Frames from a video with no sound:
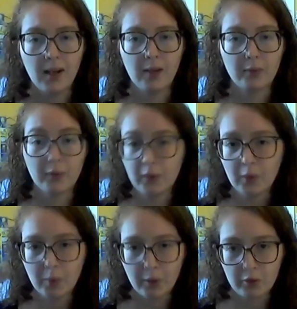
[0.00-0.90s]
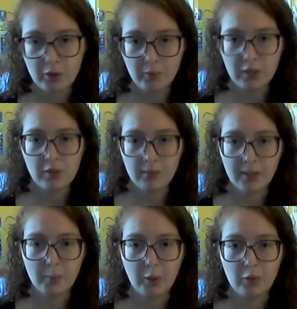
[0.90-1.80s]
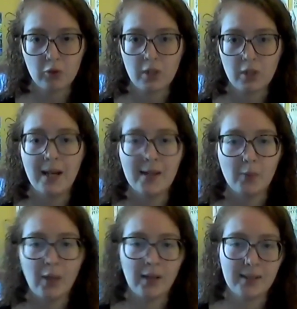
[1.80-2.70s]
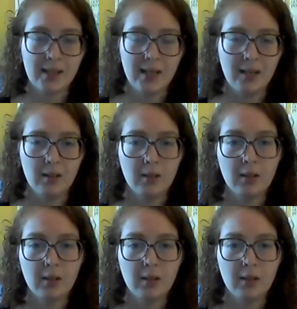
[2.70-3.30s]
reviewing poetry when you don't like poetry, as well as in